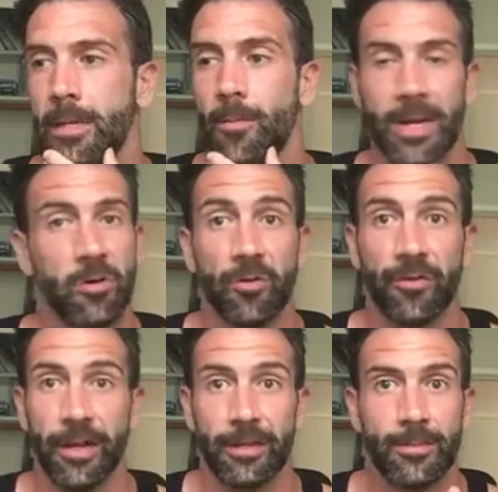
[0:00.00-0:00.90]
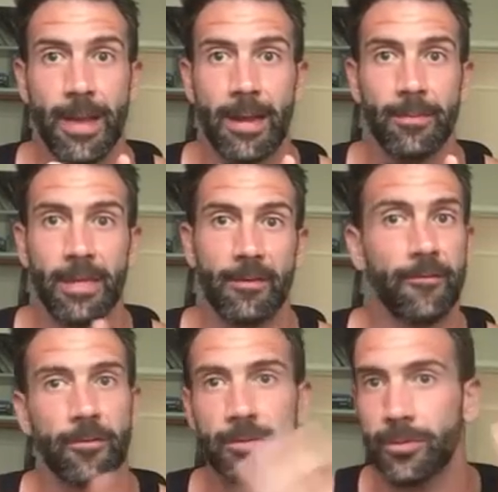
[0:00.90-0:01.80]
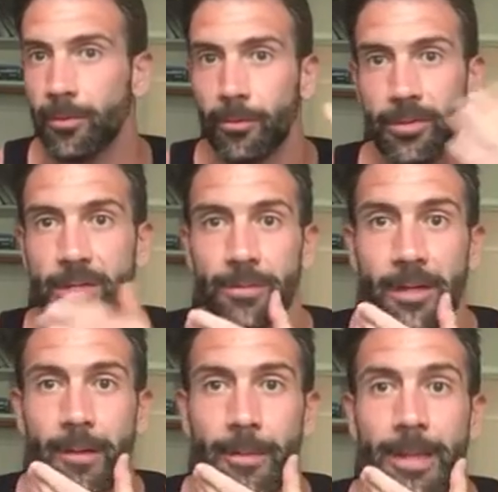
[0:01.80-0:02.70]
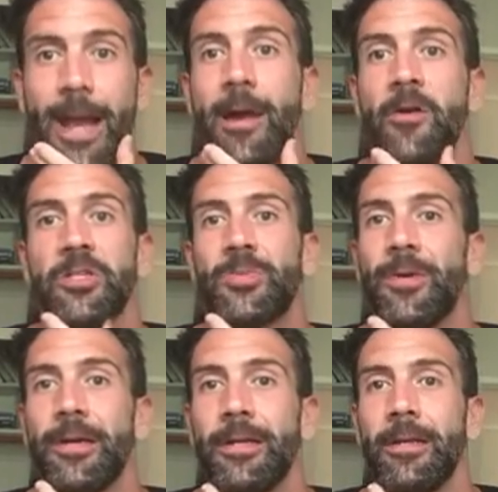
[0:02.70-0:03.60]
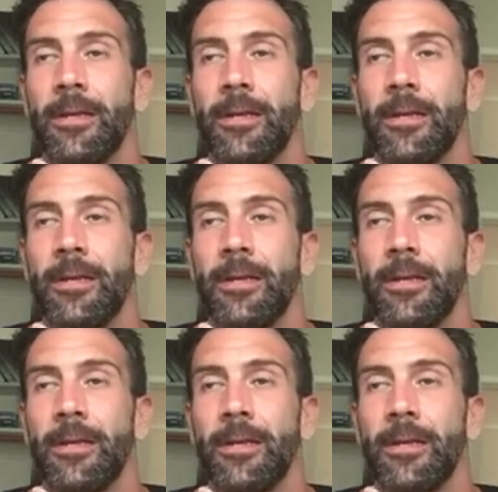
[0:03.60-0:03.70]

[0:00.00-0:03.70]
my girlfriend gets mad at me for screwing something up in the house, but